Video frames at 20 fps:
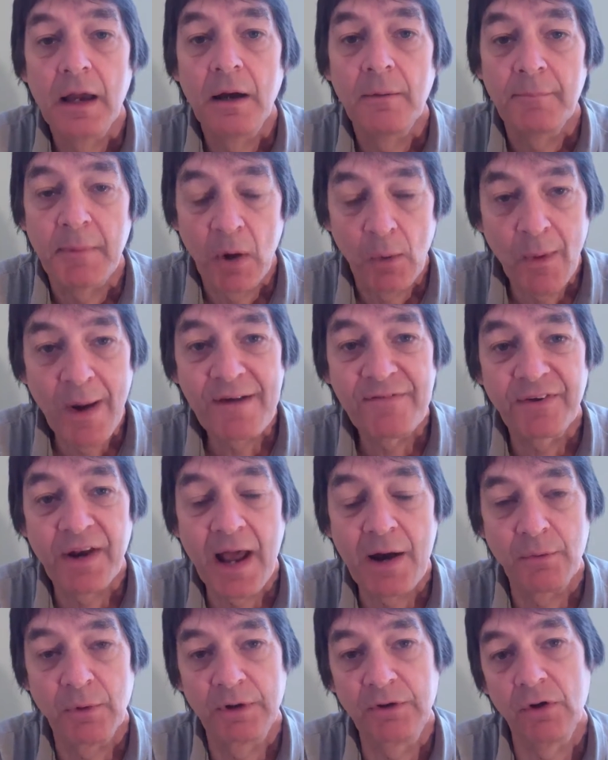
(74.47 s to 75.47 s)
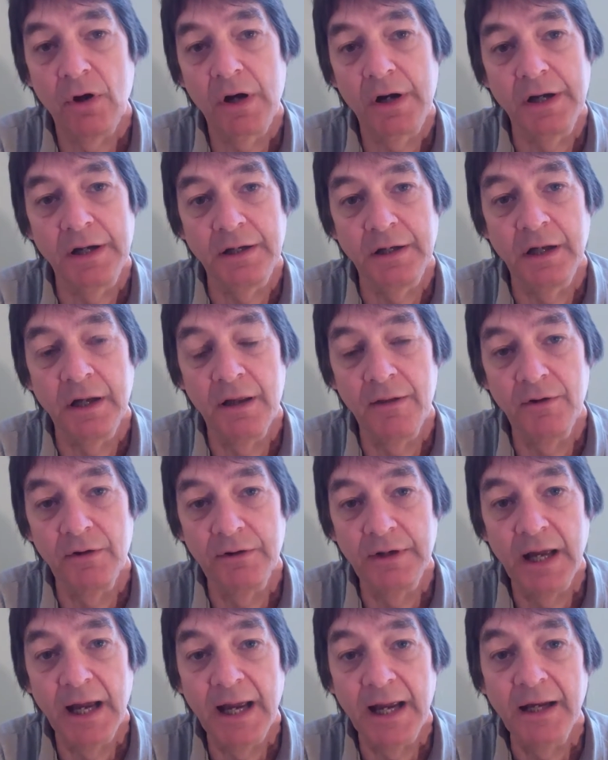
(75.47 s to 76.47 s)
My wife and I were talking the other
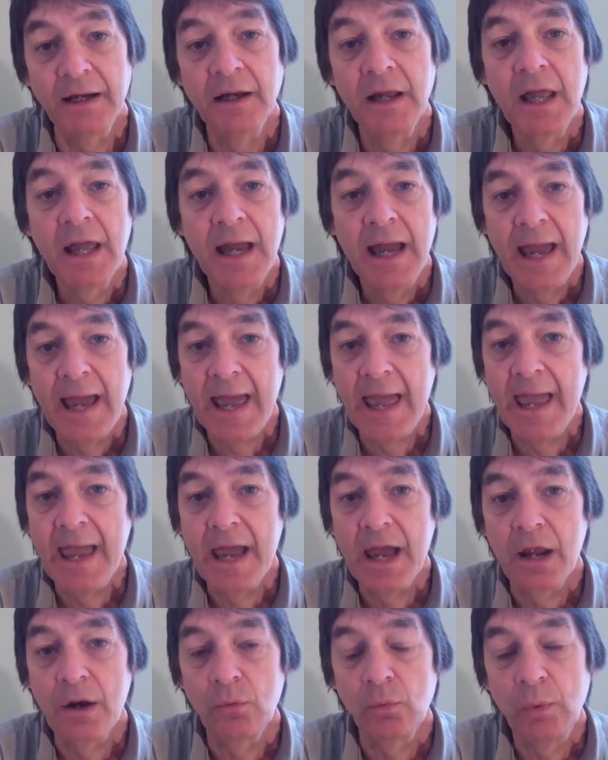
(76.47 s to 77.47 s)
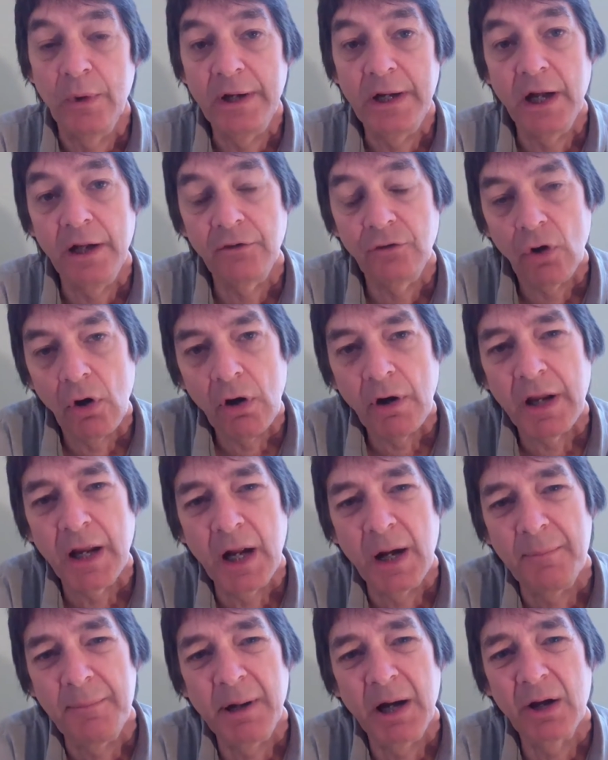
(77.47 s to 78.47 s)
day, and we got talking
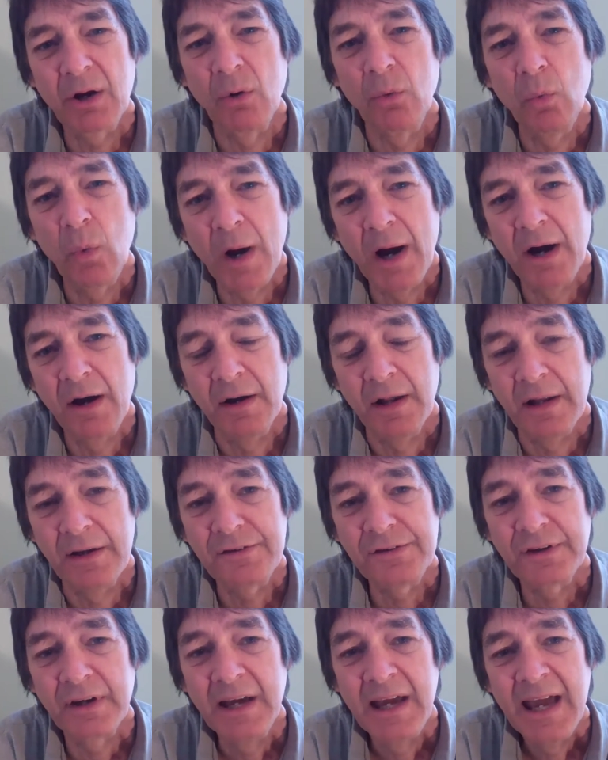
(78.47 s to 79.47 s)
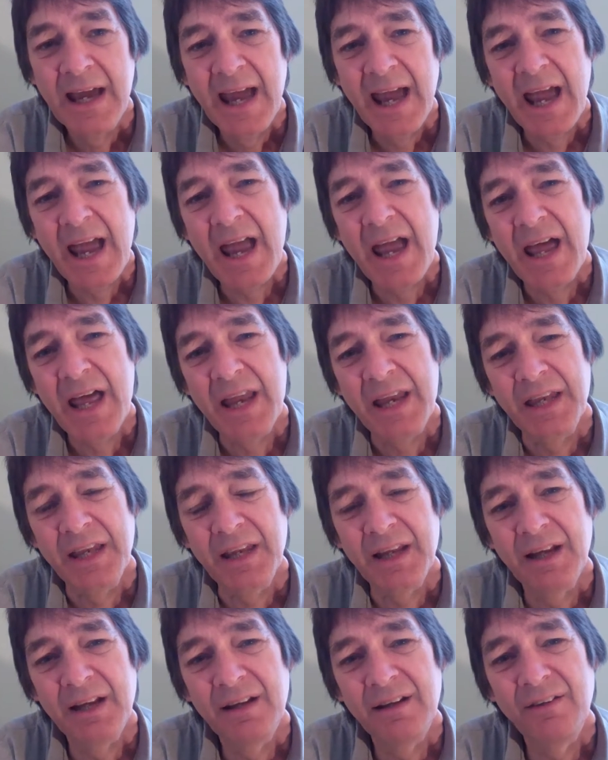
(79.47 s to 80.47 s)
about awareness, and
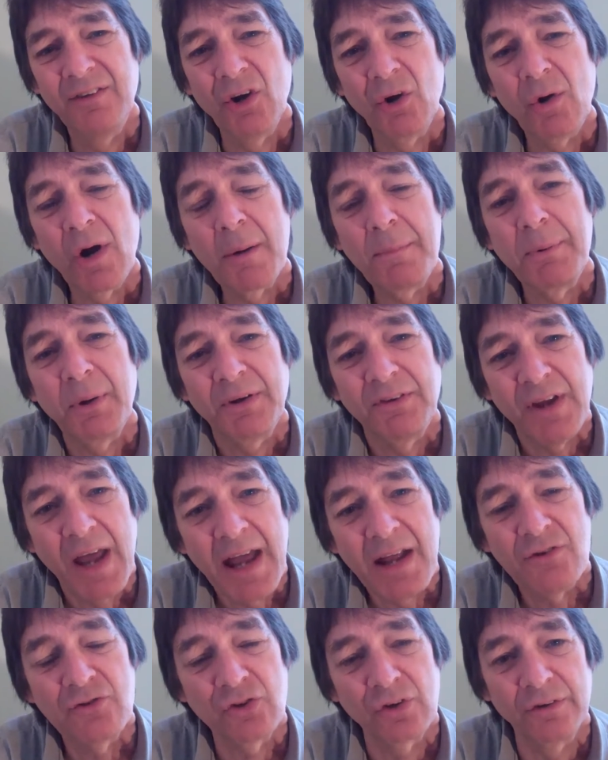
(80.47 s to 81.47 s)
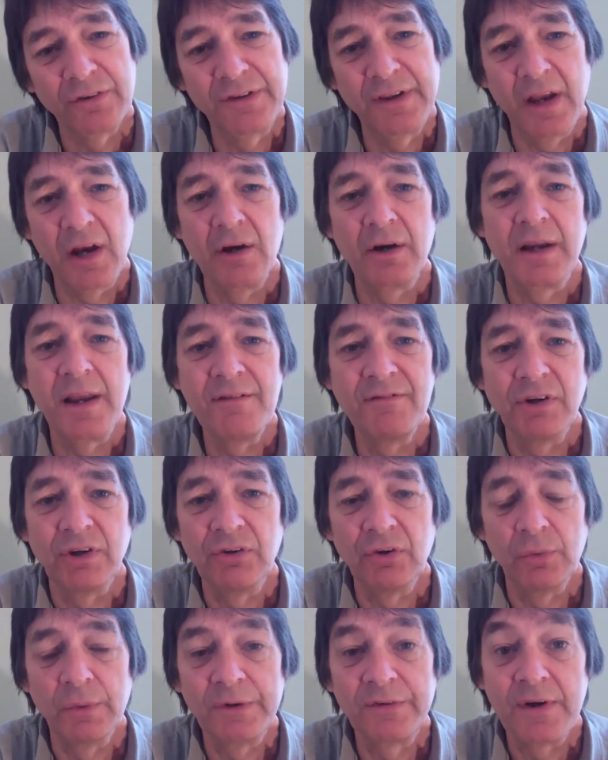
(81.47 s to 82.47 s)
there are potentials that are given
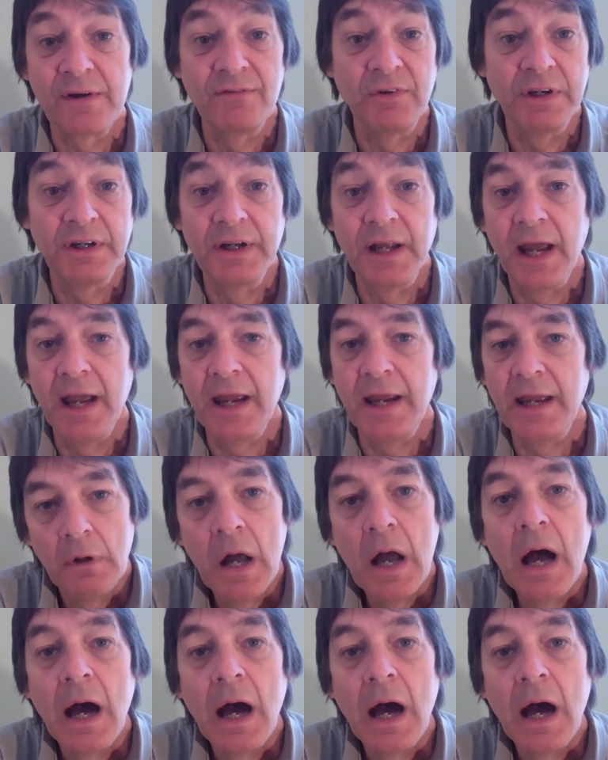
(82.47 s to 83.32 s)
to us every day.